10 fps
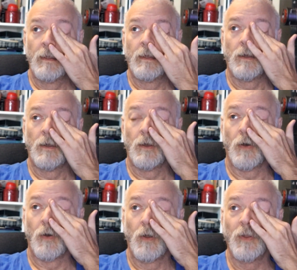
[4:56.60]

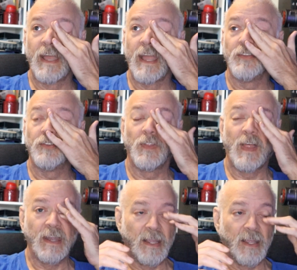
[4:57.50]
Oh, okay. So
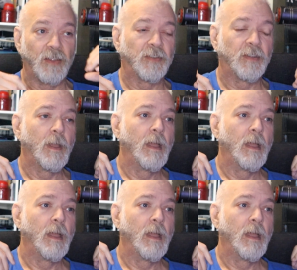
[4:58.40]
that is